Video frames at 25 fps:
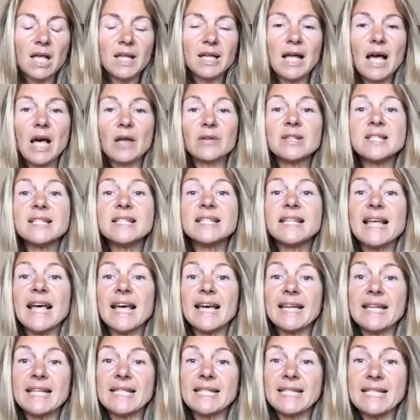Now, the
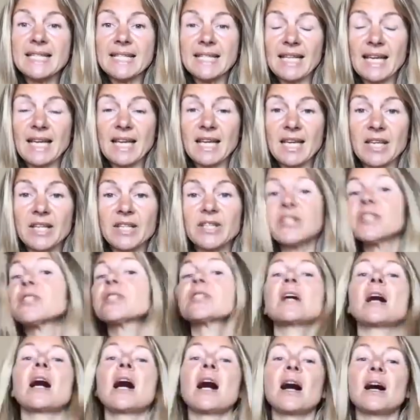second
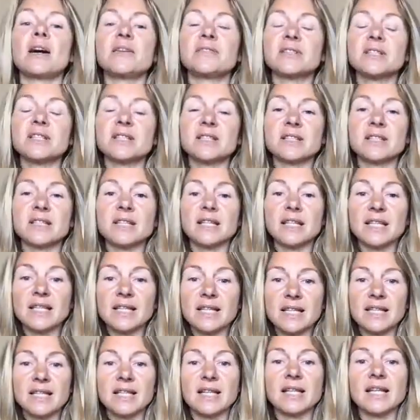stage after the
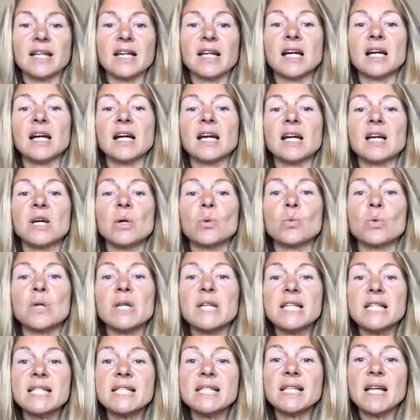clearing,
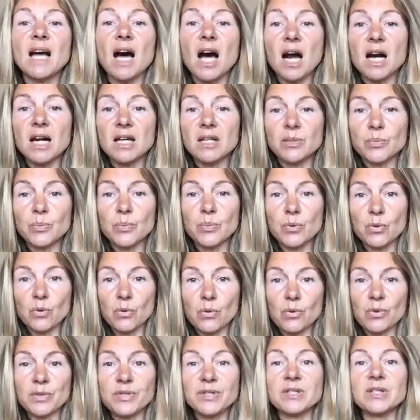we start the
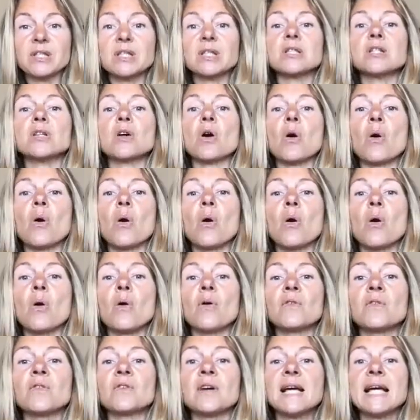process
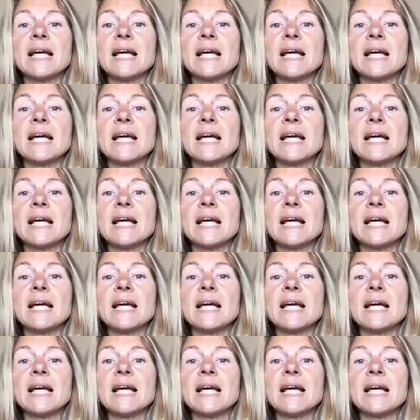of